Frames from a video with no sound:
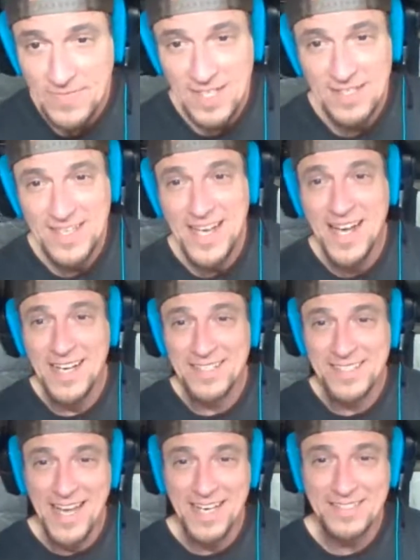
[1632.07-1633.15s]
Yeah,
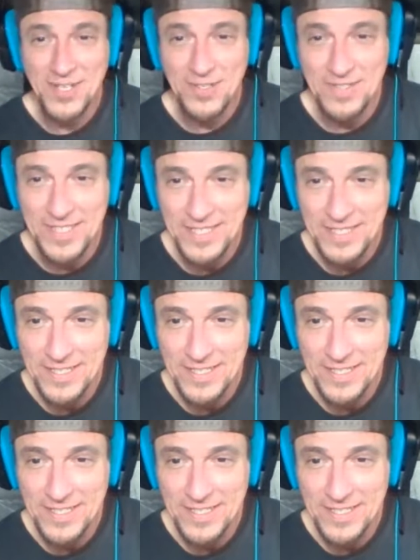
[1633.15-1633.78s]
yeah, totally.